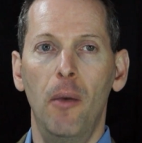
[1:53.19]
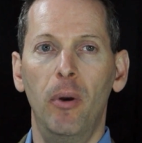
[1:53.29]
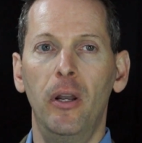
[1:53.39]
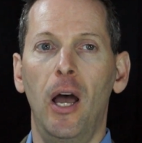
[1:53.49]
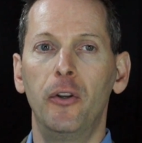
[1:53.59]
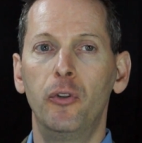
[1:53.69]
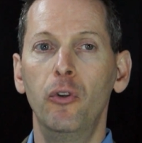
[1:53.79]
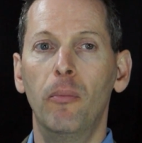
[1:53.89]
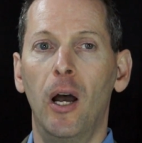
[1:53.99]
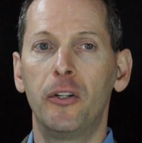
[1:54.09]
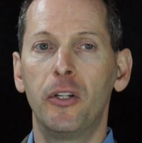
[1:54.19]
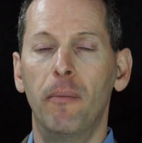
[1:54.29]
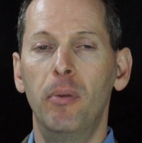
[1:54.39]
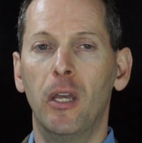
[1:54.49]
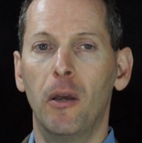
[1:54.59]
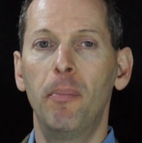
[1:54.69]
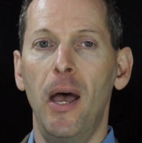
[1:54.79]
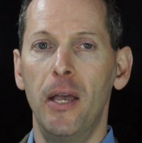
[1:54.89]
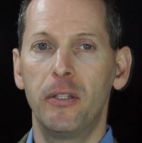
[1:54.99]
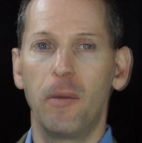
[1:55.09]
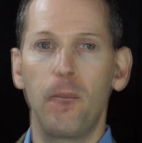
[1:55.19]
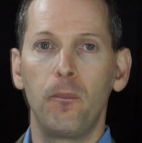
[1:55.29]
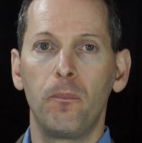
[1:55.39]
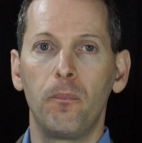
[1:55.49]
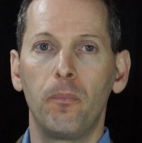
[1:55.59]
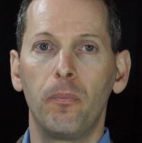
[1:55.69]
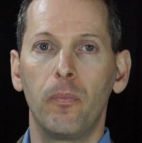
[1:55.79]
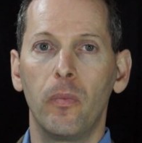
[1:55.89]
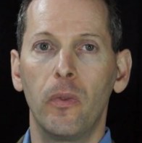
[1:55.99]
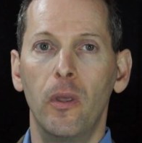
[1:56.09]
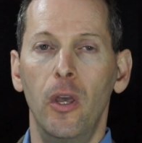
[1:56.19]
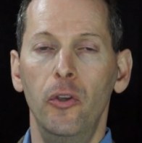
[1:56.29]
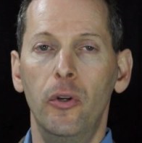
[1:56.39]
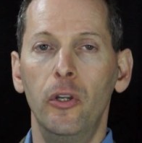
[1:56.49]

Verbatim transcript: but not too much and being a pest about. You